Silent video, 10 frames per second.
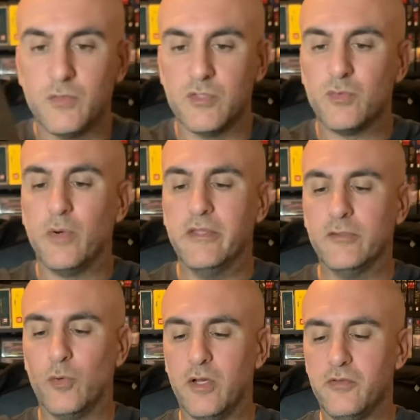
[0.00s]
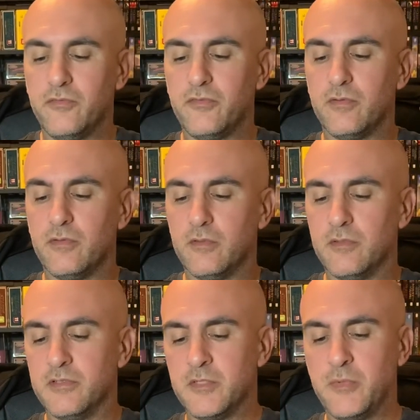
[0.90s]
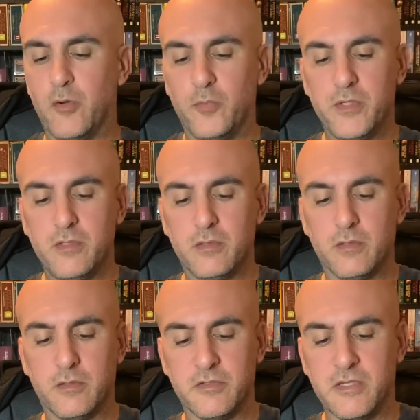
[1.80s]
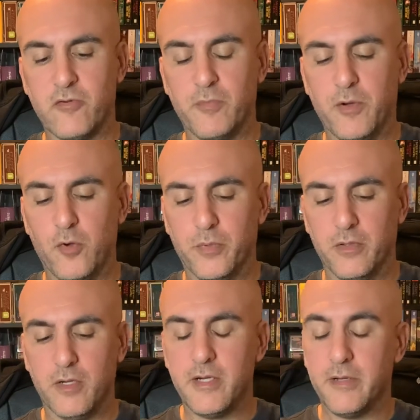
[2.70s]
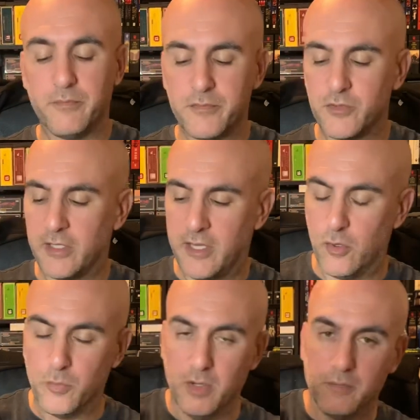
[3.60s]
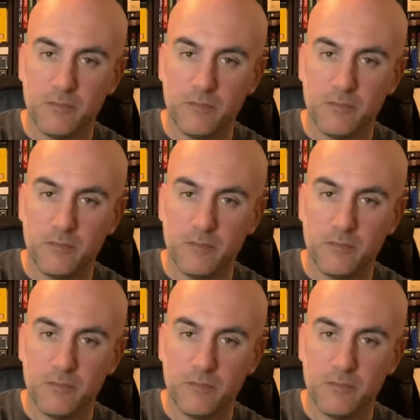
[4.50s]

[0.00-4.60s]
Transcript: was 2012. Has this been opened? It's never been opened. All right, so I can't open it.